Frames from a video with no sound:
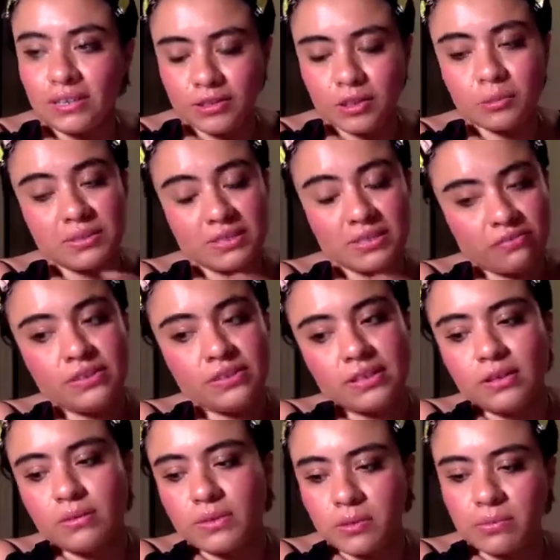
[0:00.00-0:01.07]

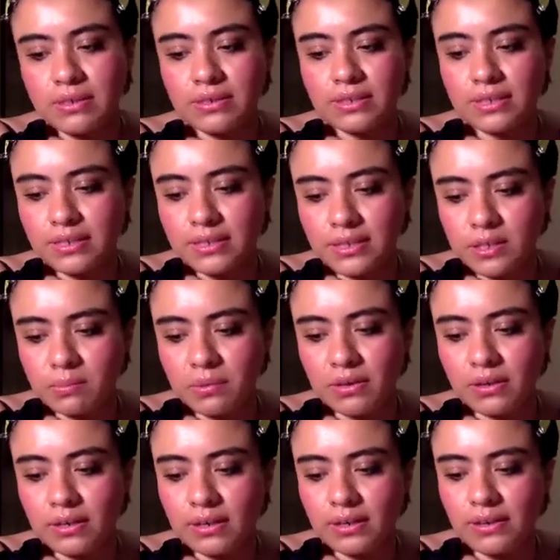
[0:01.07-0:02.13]
specifically was Smells Like Teen
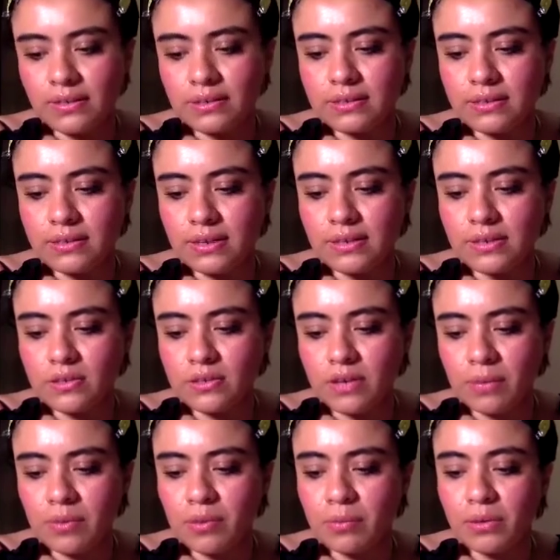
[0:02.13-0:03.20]
Spirit in the scene I describe
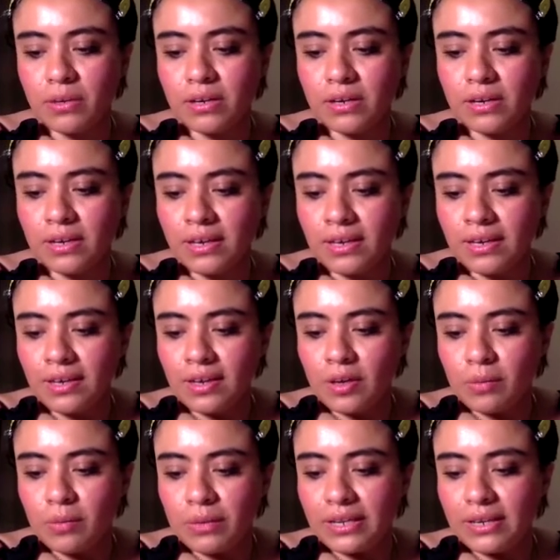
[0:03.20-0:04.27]
in the book,
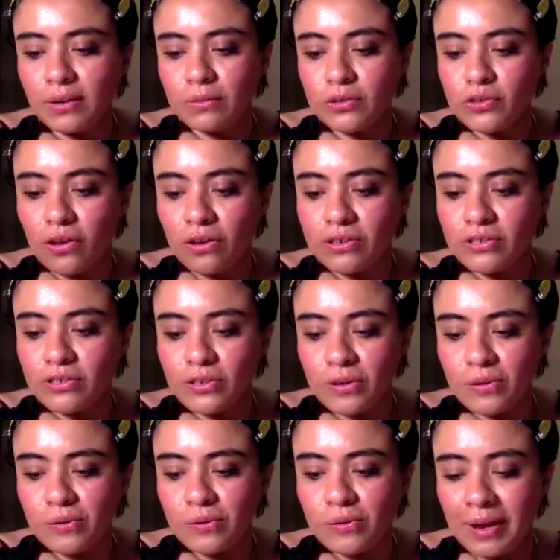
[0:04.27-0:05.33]
but it was
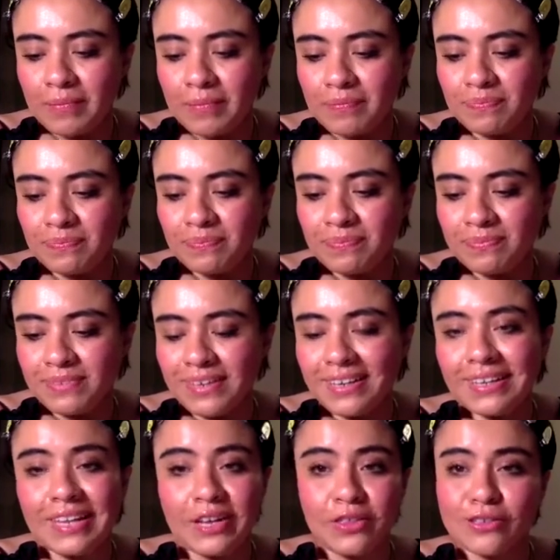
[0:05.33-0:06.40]
also
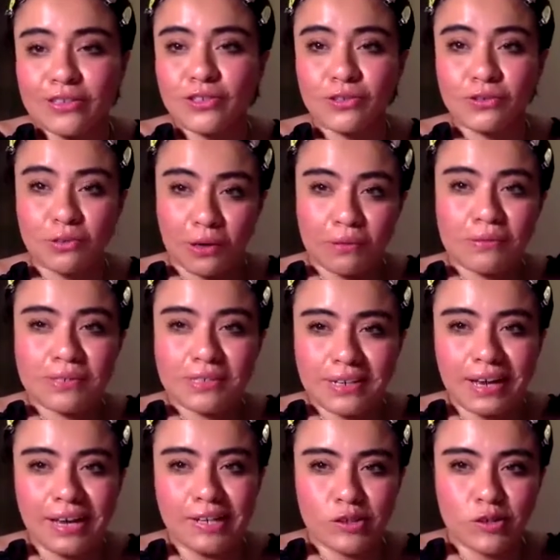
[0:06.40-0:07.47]
like the Strokes in
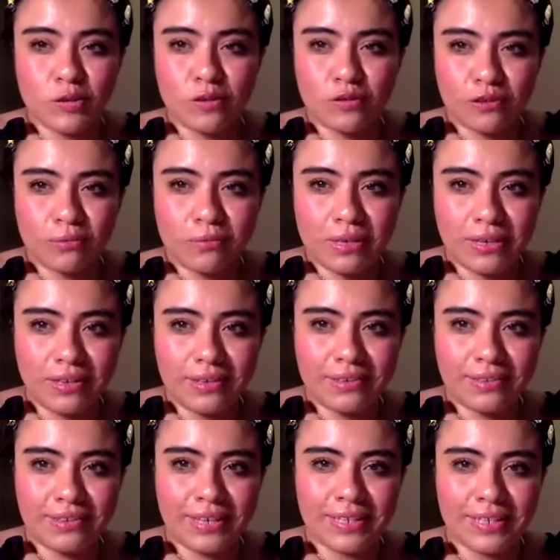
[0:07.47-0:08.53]
high school for me.
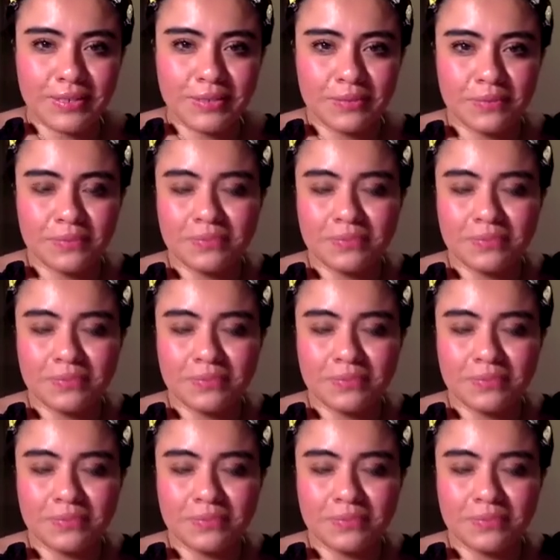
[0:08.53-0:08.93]
That's,